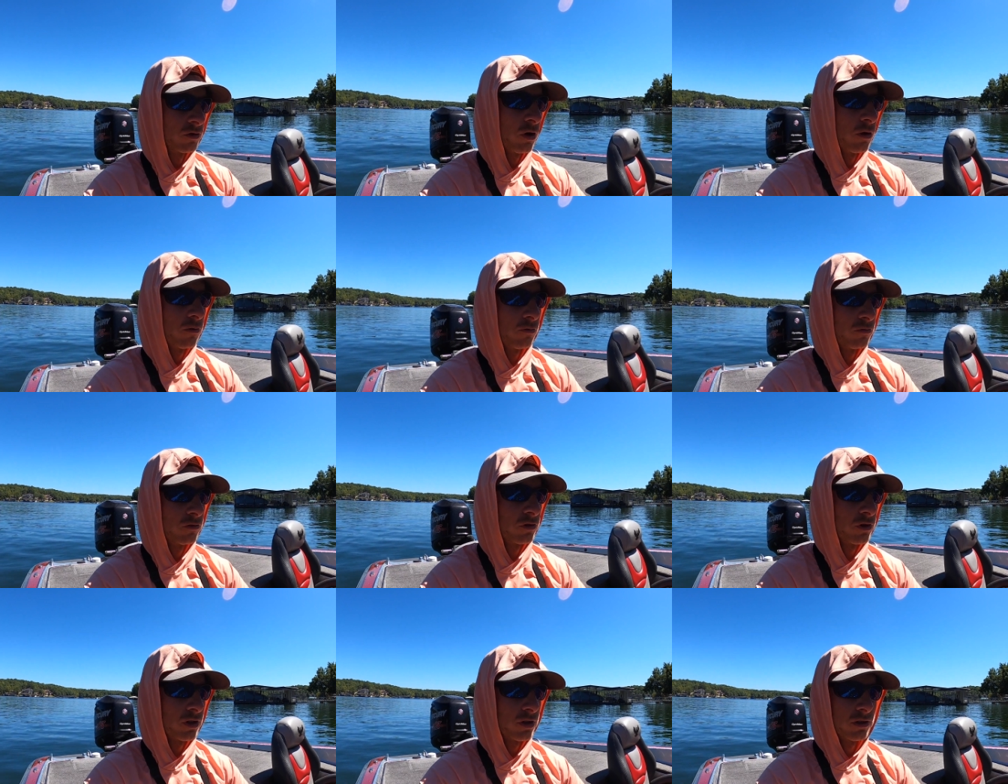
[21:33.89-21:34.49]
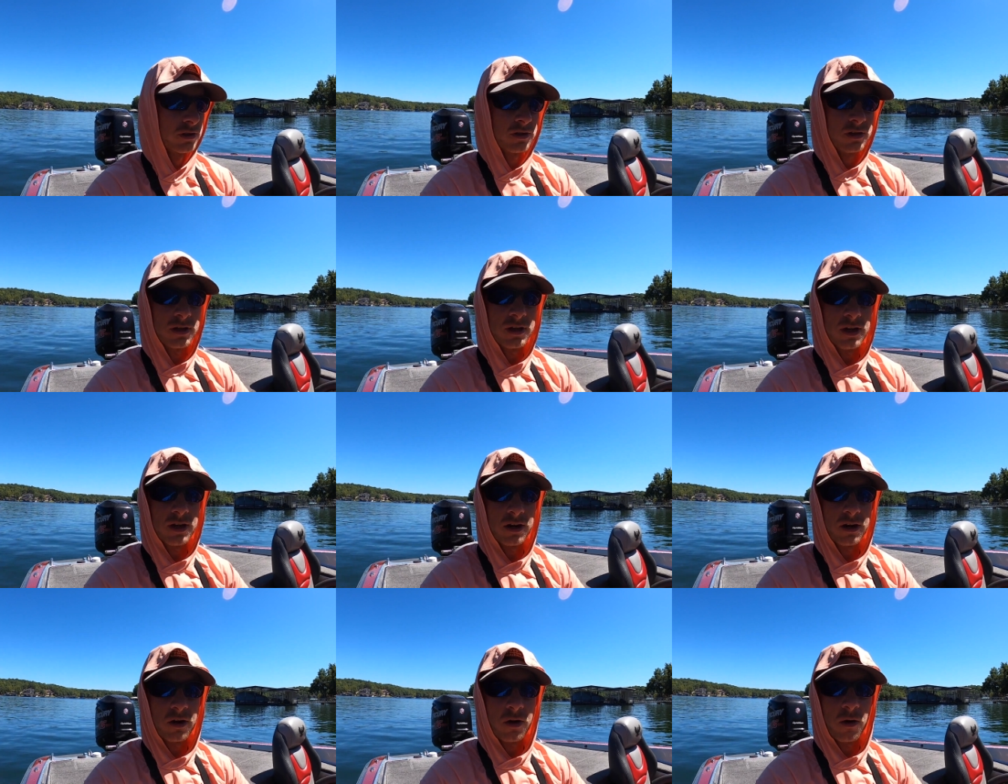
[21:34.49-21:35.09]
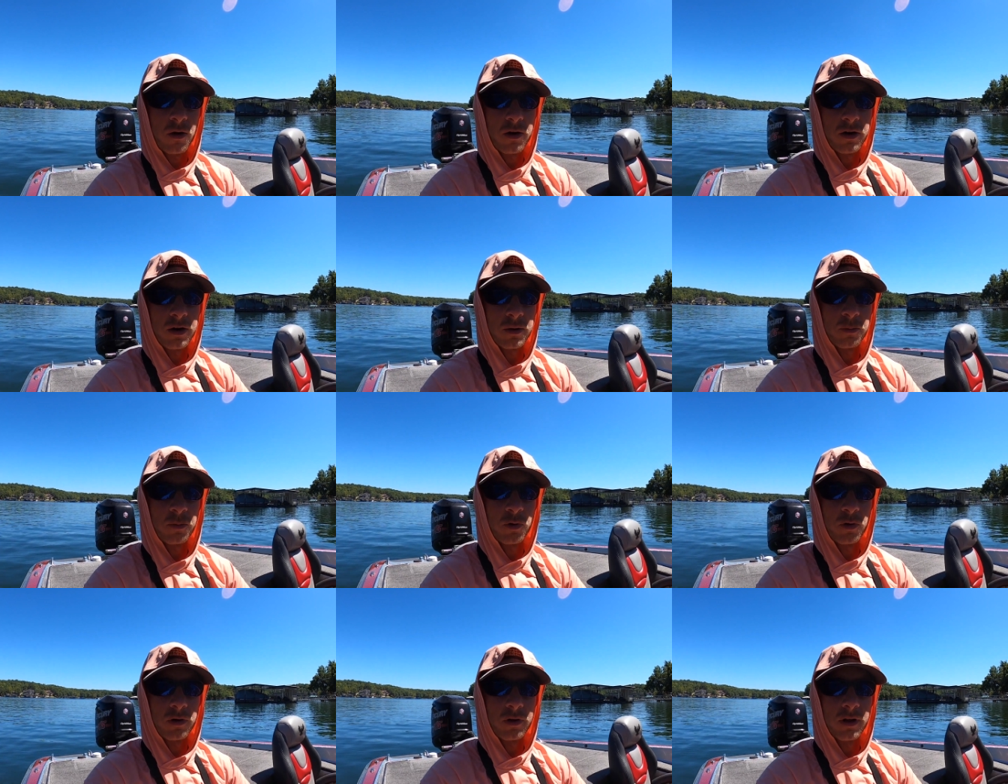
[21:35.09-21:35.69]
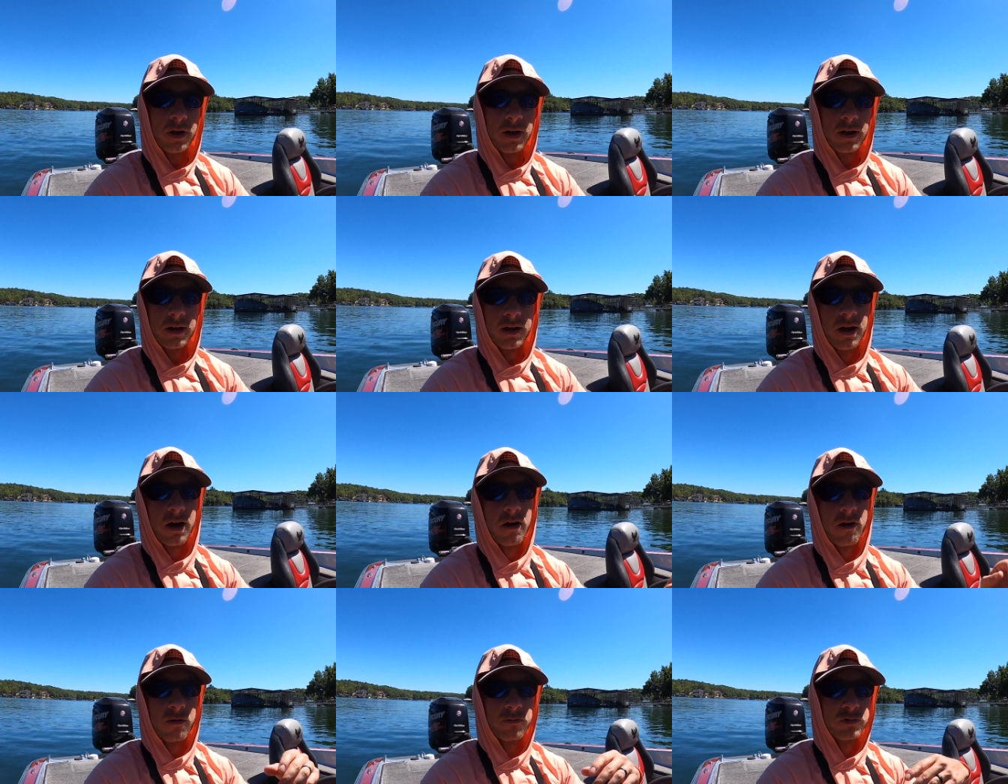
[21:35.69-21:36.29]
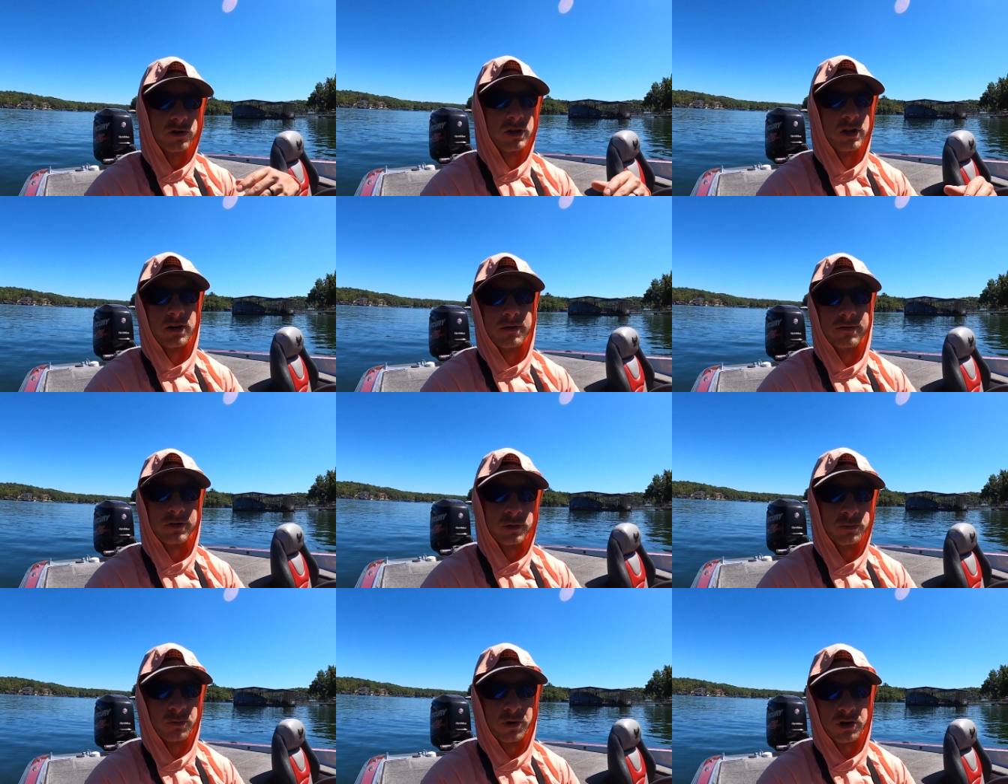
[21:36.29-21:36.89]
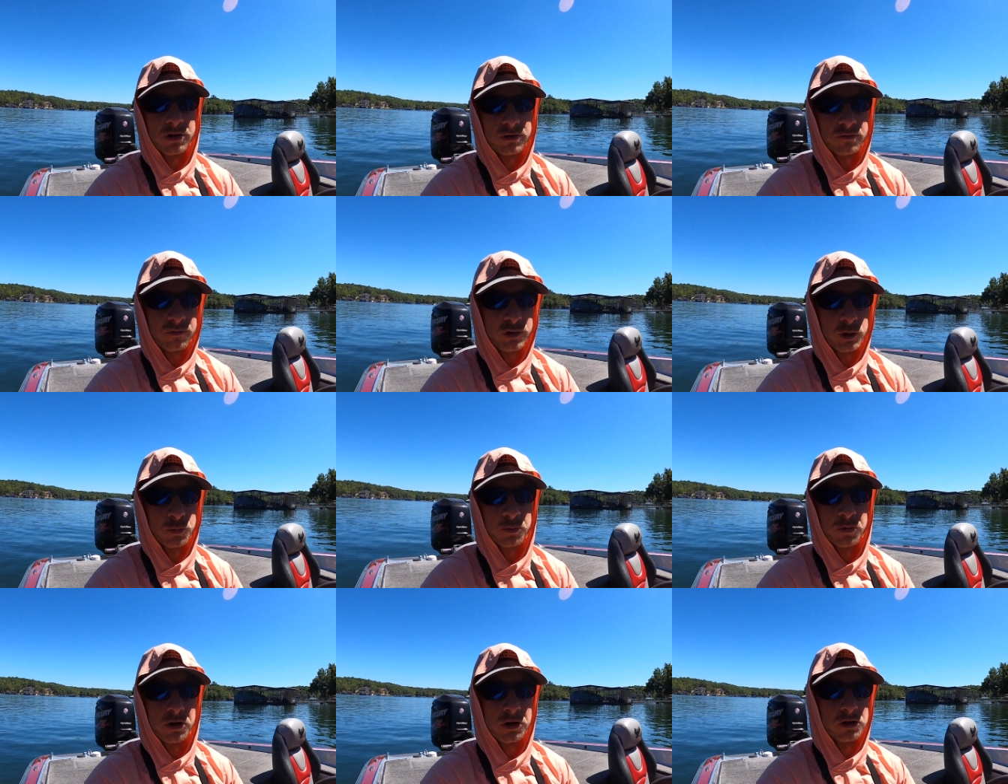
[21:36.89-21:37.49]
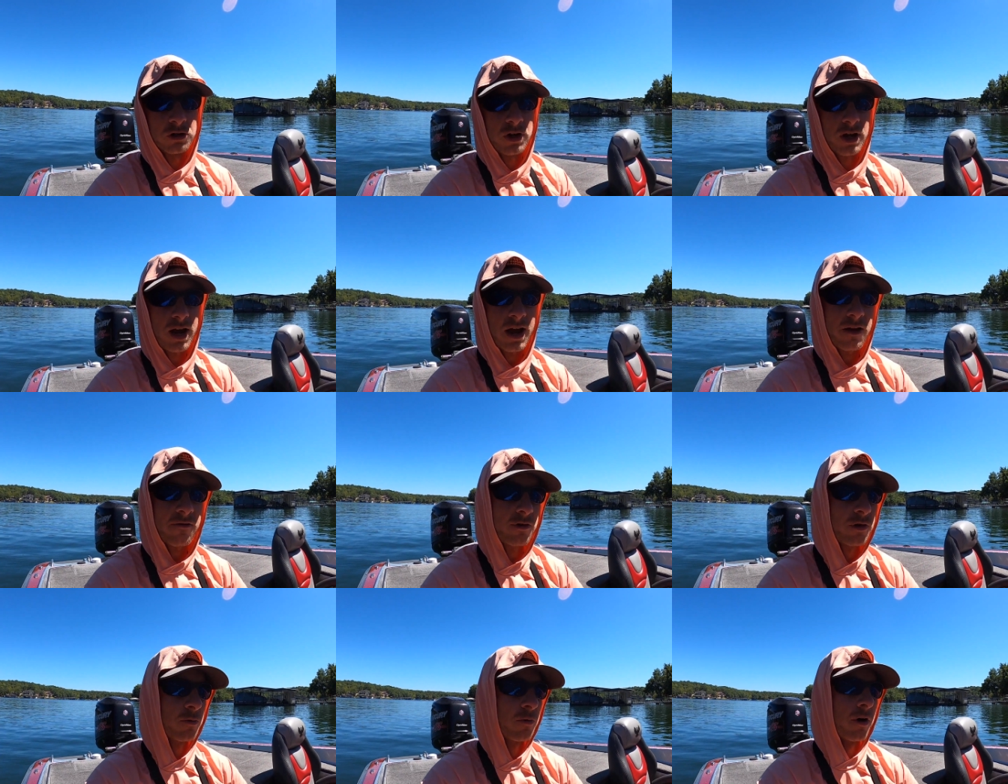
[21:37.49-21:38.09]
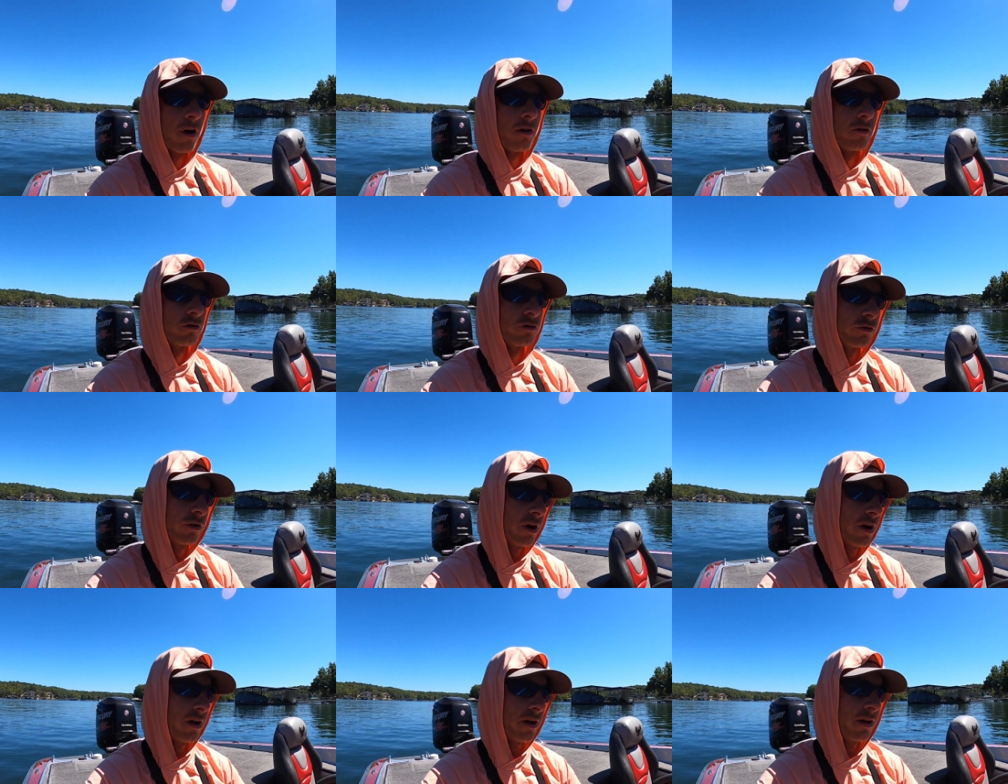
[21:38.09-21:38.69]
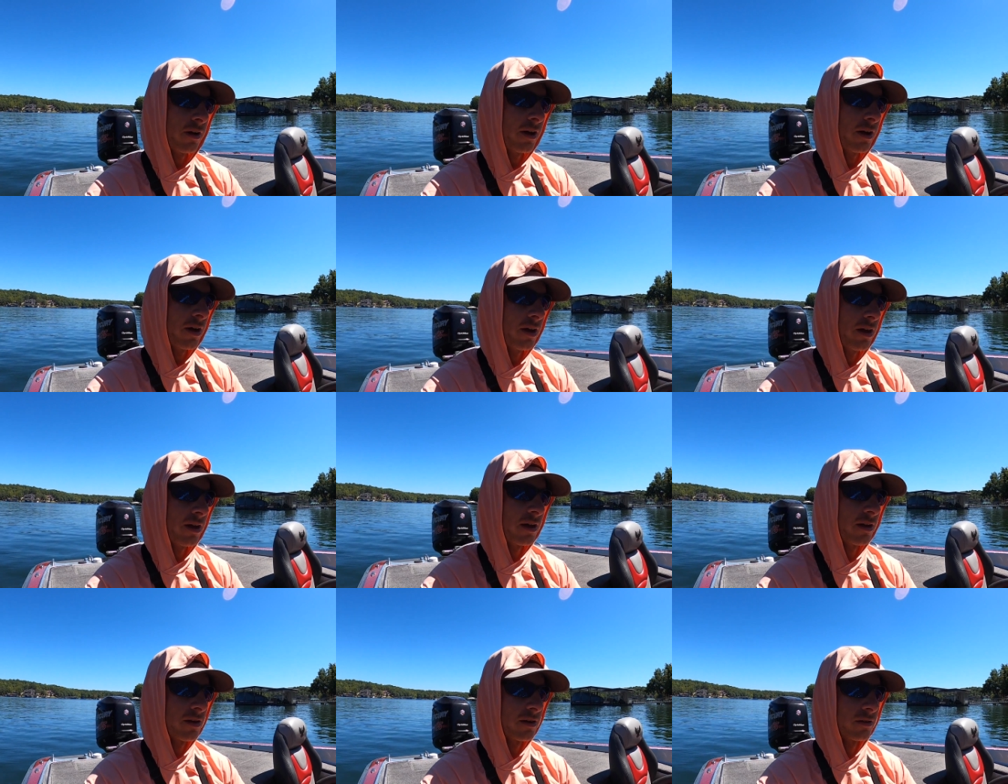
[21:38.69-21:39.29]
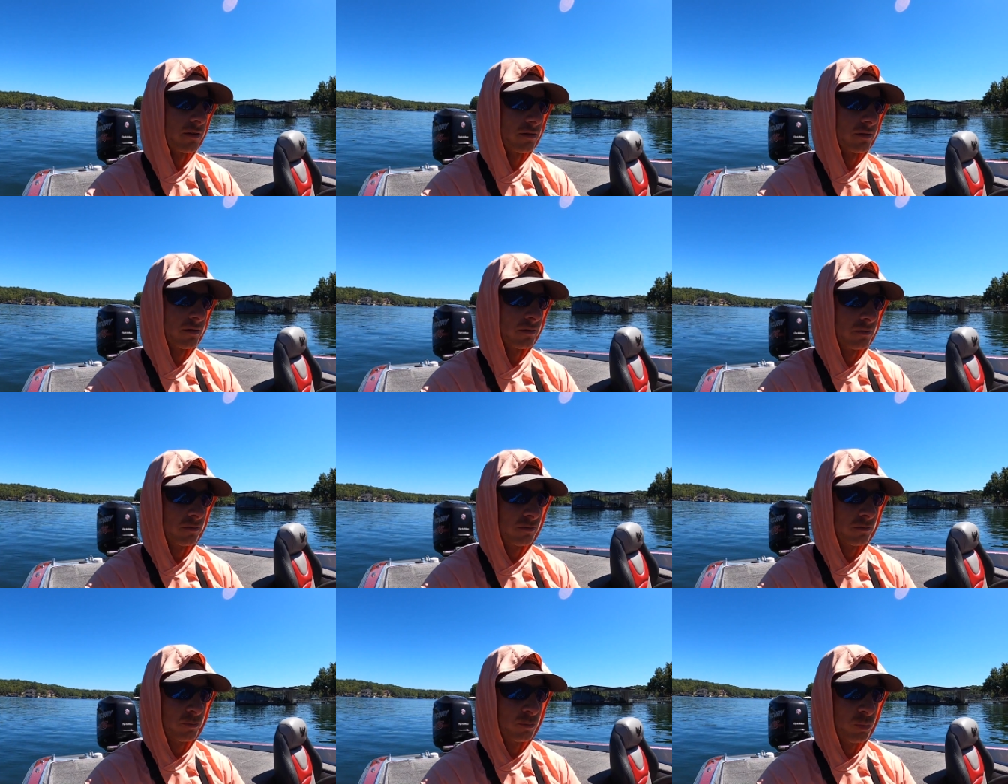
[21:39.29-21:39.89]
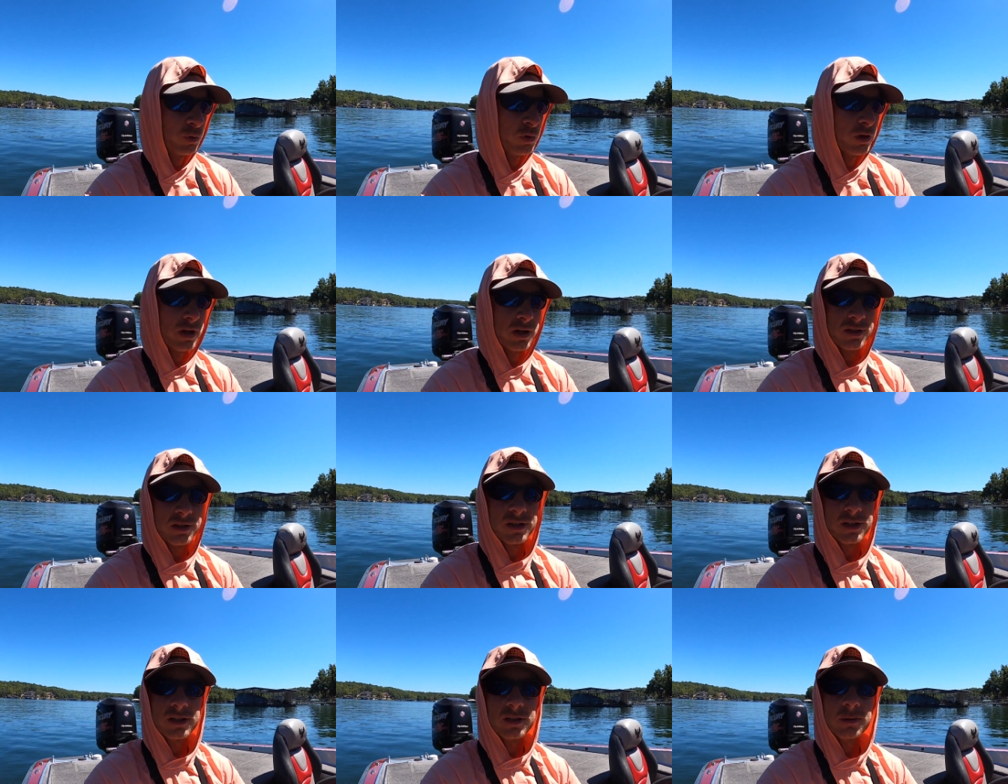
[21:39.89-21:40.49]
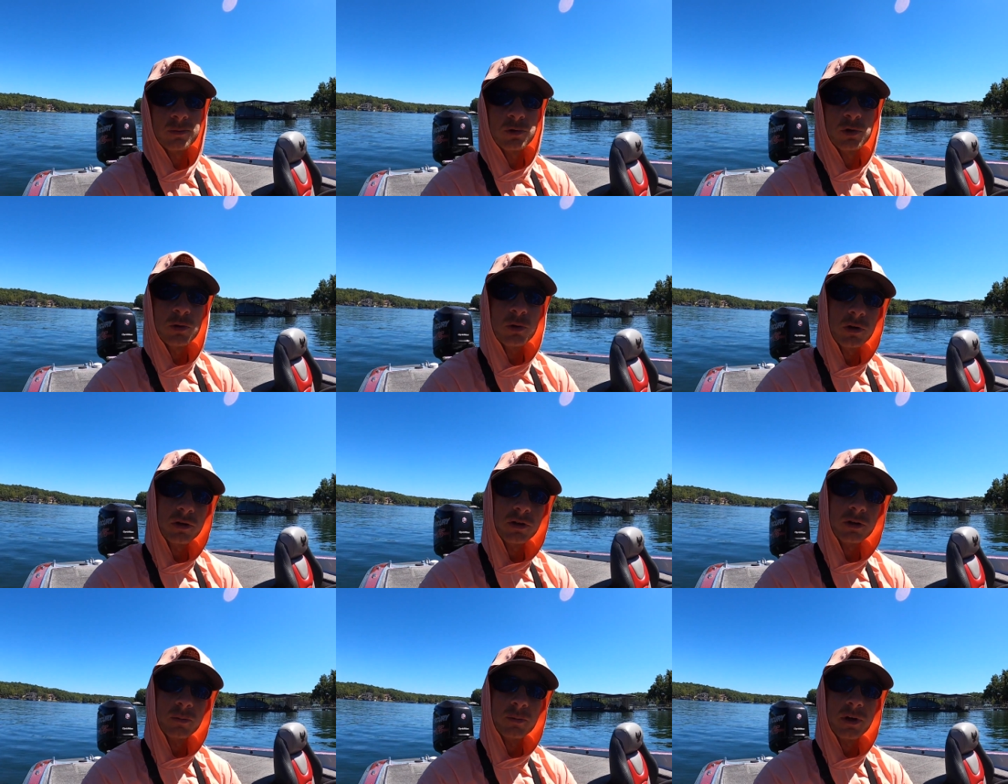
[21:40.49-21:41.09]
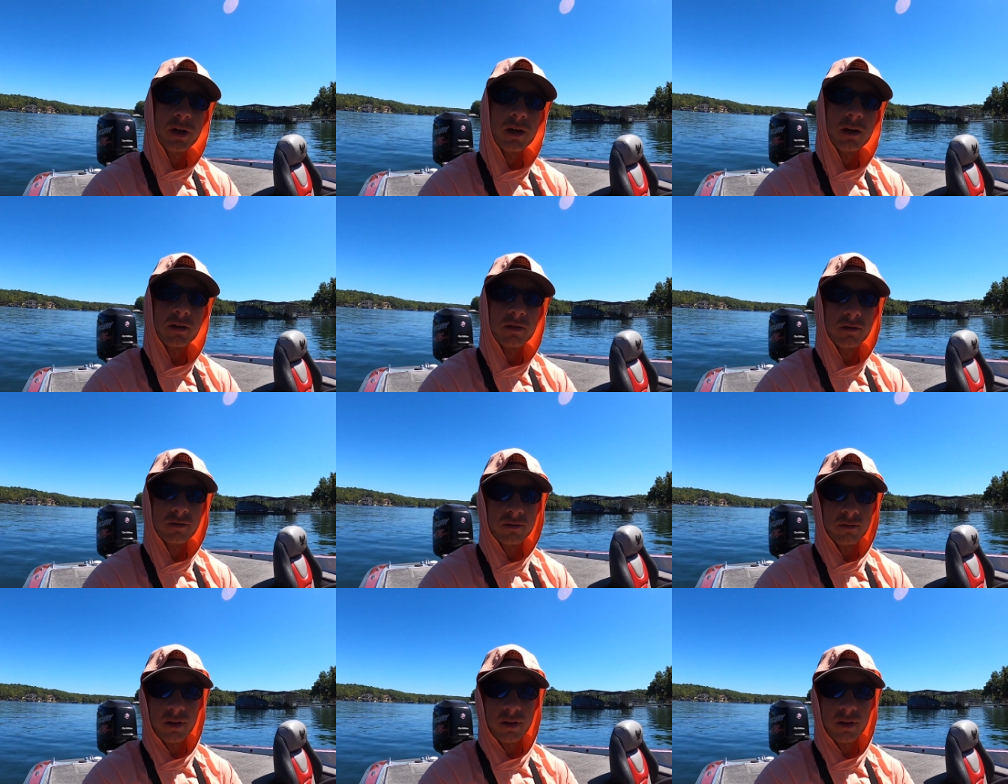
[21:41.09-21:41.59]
don't just get caught up on like, I'm just going to fish brush and fish brush everywhere. Try and put a system to it a little bit.